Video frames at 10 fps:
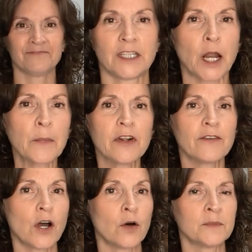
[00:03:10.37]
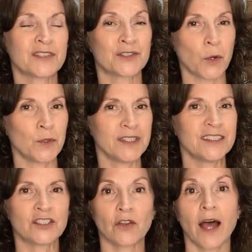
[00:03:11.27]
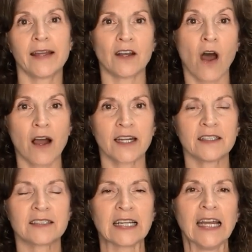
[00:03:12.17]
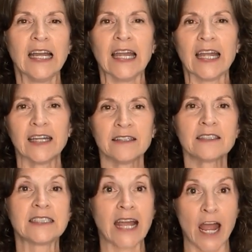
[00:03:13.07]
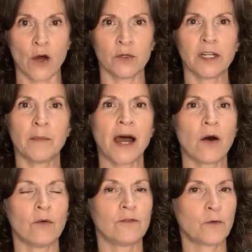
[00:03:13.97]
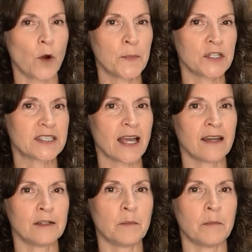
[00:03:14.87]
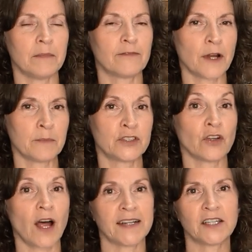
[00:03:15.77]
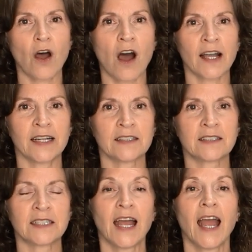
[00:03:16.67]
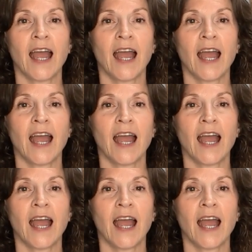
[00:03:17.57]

The number of homes sold in July and August is down about 4% from July to August.